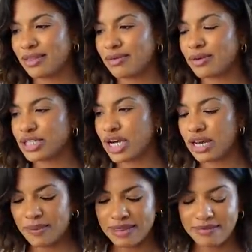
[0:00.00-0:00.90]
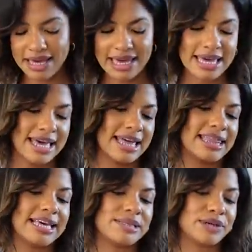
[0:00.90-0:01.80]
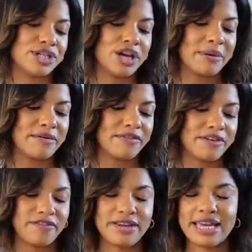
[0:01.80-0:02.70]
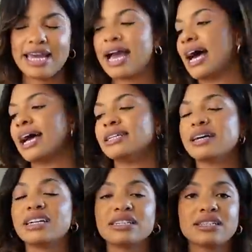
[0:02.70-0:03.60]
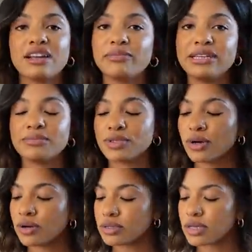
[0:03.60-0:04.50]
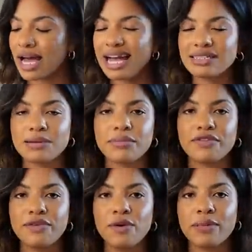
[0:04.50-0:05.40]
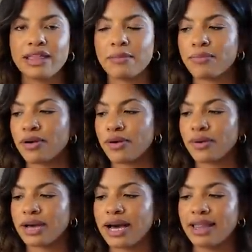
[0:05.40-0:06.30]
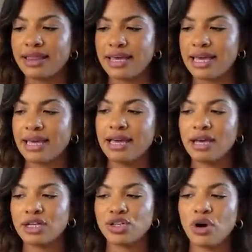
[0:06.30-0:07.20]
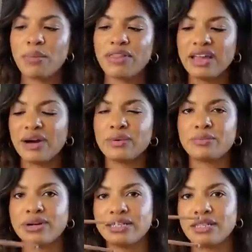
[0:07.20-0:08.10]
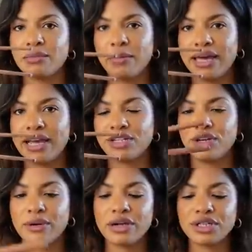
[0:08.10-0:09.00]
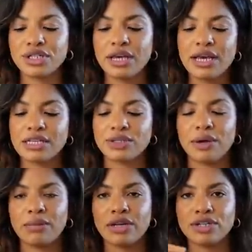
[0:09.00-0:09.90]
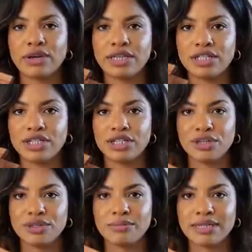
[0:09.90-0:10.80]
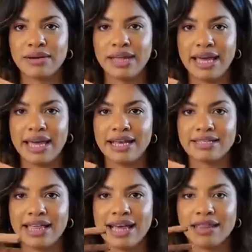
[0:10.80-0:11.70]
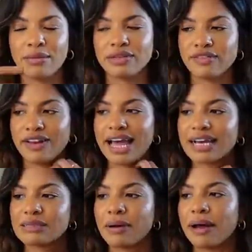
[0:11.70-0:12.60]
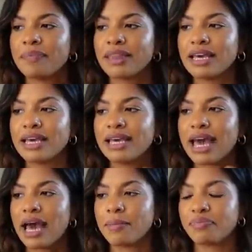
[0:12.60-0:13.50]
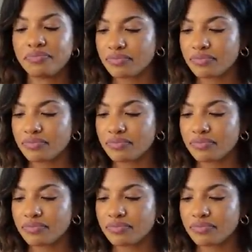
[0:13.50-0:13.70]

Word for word: through a journey with me. These were £2.50 and I just love me some tongs. I had some before, but they broke at the top. I think I was pressing them up here too much. So I'm going to try to just use them down here so they get the most flex. But yeah,